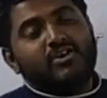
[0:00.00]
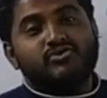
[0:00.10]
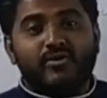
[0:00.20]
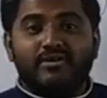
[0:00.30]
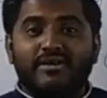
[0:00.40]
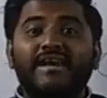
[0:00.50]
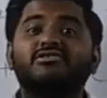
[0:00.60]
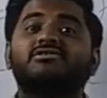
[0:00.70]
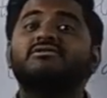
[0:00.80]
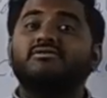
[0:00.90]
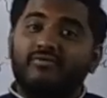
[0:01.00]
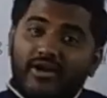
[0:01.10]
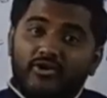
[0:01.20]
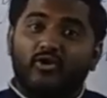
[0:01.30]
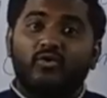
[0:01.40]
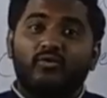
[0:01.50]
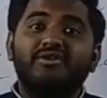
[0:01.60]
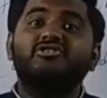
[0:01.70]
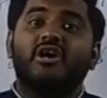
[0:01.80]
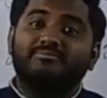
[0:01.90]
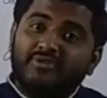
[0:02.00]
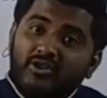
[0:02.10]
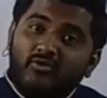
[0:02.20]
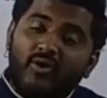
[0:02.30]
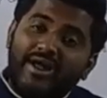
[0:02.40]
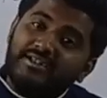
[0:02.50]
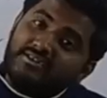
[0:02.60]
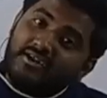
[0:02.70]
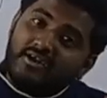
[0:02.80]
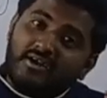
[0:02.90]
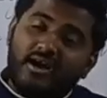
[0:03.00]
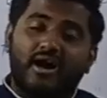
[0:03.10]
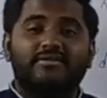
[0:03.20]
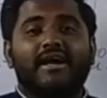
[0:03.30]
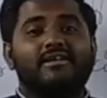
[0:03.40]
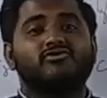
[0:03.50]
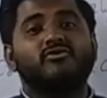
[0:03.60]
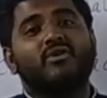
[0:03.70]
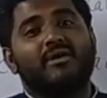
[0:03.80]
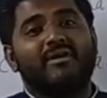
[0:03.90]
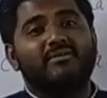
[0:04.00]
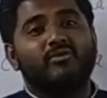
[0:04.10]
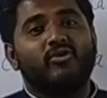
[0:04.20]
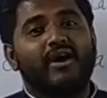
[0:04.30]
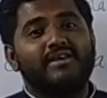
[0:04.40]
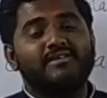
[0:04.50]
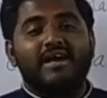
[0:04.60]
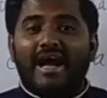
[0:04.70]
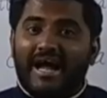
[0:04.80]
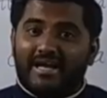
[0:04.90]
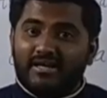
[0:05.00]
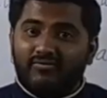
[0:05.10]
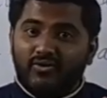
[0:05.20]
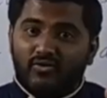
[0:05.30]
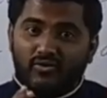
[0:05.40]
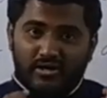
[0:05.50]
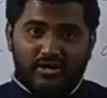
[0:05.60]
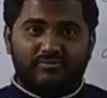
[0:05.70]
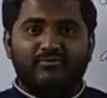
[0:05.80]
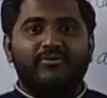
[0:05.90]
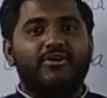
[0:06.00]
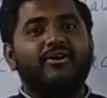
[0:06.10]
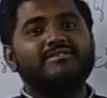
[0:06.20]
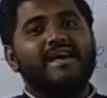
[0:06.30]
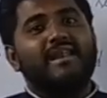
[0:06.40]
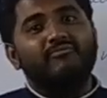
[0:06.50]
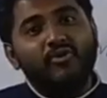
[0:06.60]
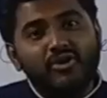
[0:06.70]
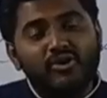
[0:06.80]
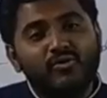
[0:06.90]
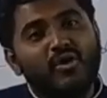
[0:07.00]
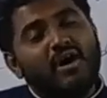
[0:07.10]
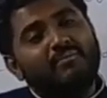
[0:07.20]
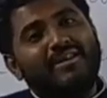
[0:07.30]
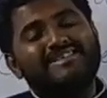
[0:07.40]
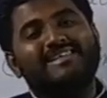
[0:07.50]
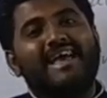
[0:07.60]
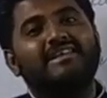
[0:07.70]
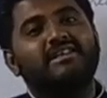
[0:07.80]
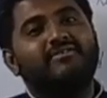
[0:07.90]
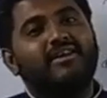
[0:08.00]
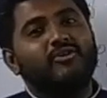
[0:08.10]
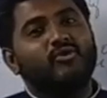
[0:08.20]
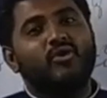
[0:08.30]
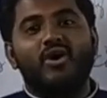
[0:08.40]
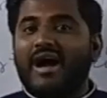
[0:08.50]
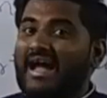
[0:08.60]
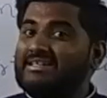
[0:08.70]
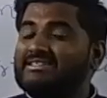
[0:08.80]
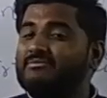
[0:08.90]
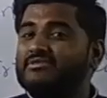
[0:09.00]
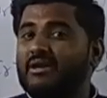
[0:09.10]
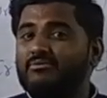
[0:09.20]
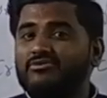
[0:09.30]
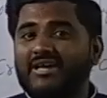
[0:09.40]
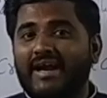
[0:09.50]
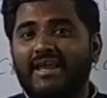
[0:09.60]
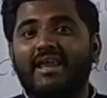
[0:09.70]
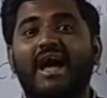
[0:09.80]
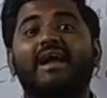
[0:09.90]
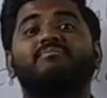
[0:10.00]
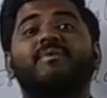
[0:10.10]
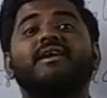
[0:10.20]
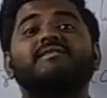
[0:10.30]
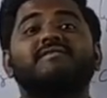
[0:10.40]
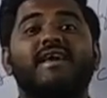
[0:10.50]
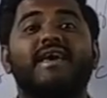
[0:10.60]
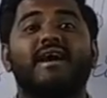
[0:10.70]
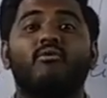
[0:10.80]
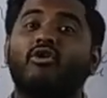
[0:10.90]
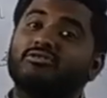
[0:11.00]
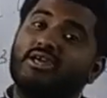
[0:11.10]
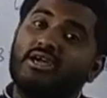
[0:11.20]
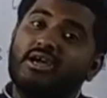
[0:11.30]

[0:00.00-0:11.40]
So in next video, which chapter you want, that also you comment below, guys. And if video is helpful to you, please like the video and subscribe to channel, and please share among